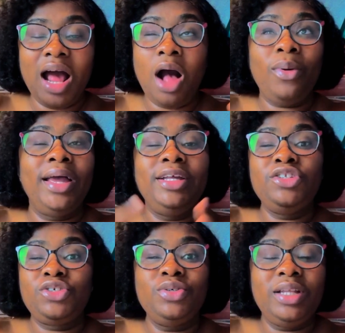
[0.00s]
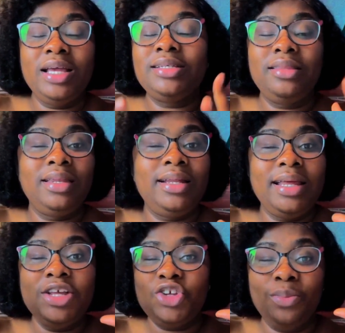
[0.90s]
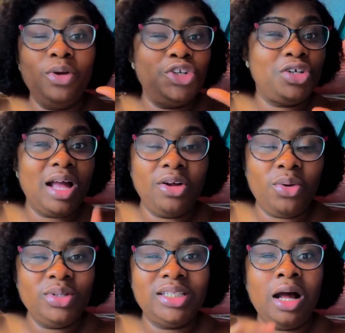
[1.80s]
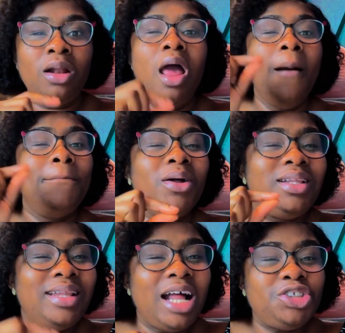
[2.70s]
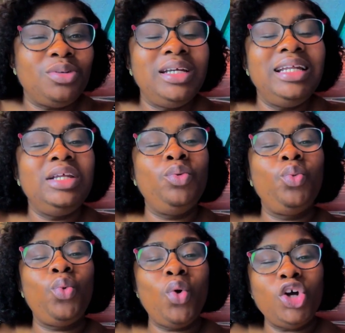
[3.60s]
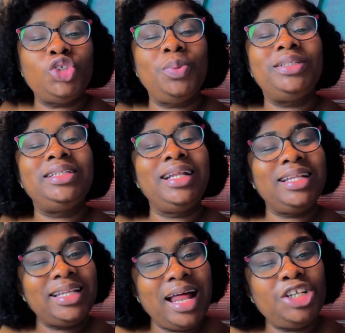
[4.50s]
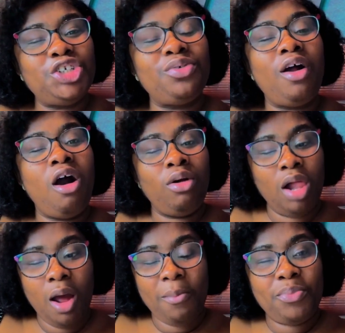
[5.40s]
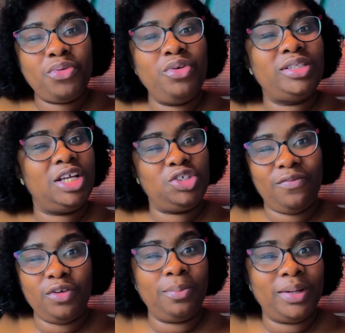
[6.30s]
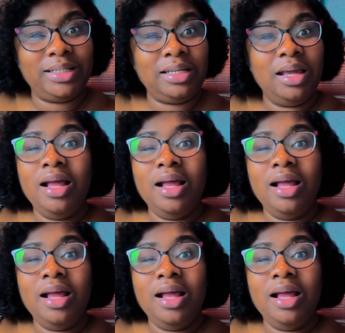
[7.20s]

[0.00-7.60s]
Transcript: hour, in 2 days, in 3 days, your blood sugar goes down. But natural healing works with the natural process of your body.